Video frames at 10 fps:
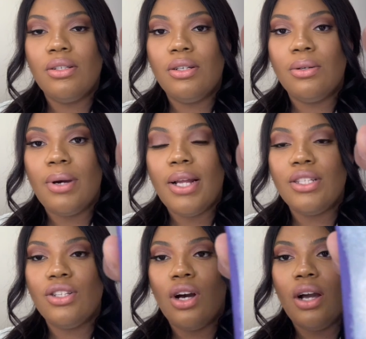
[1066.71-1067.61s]
Don't know why
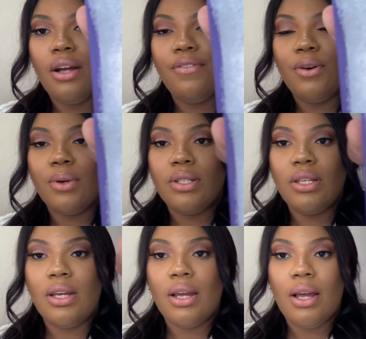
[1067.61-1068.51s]
it's not
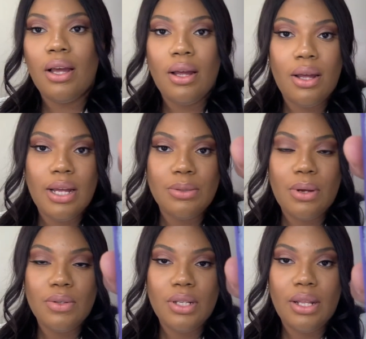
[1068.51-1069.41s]
focusing as
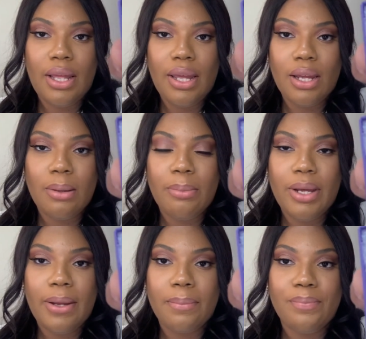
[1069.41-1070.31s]
well as i like,
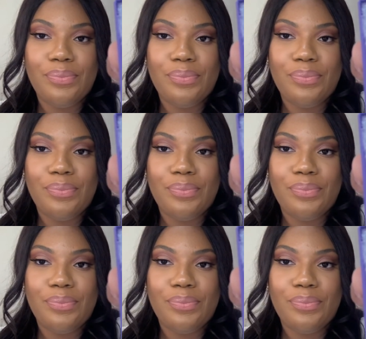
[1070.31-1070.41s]
but